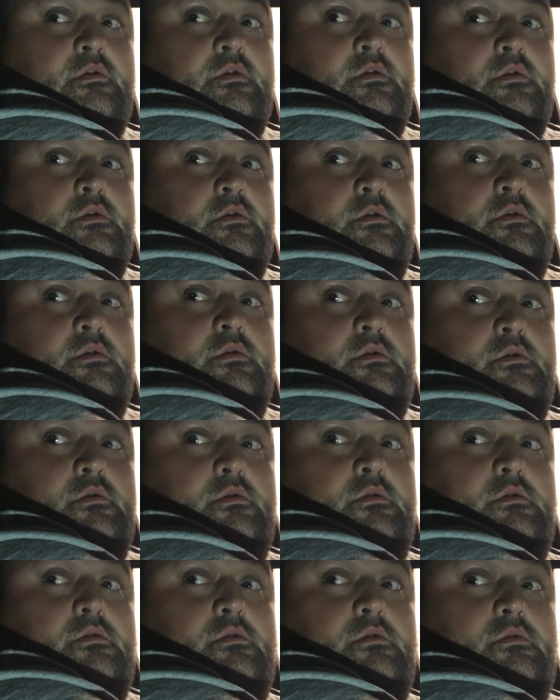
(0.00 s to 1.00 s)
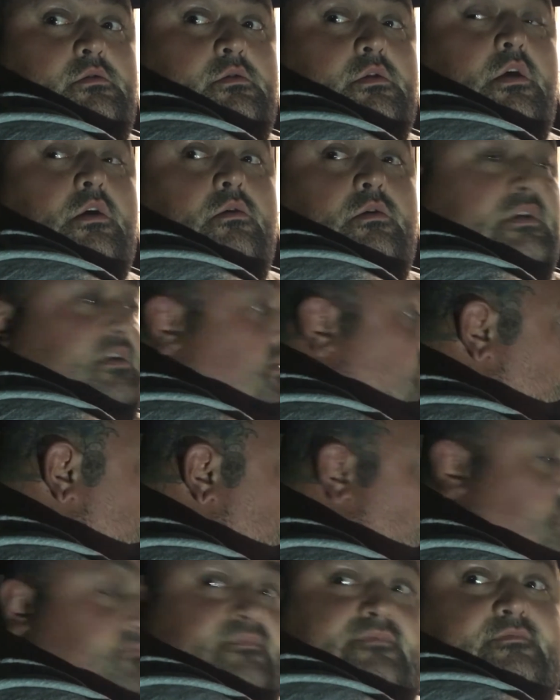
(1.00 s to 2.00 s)
Into the trash. No, into
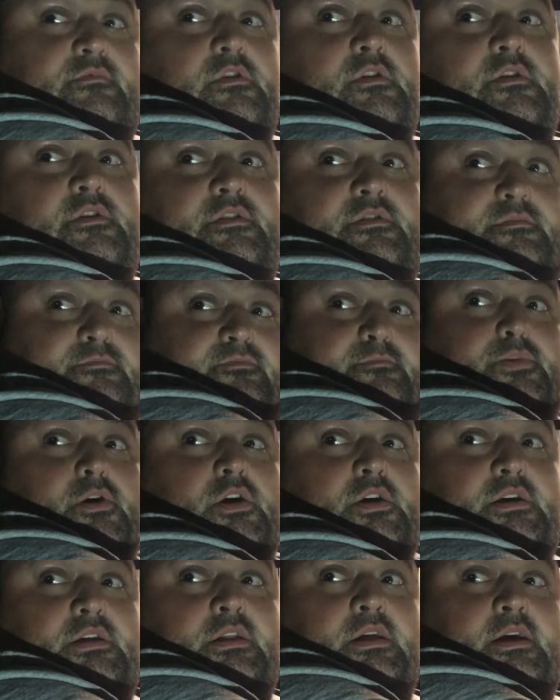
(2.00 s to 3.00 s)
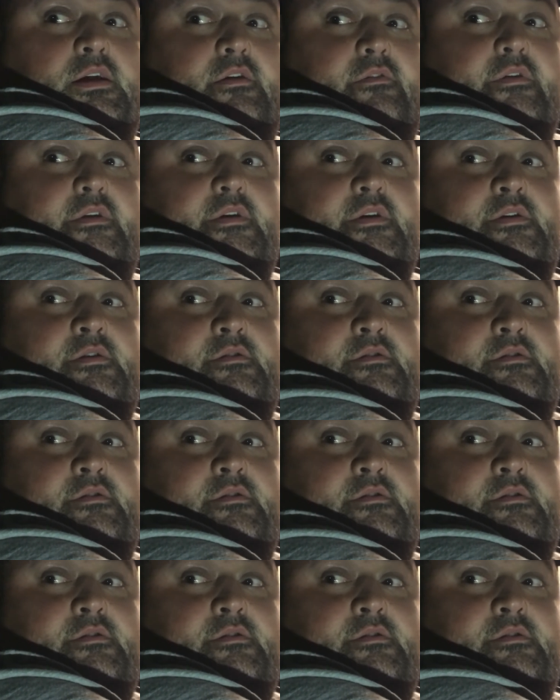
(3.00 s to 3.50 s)
the parking lot over there.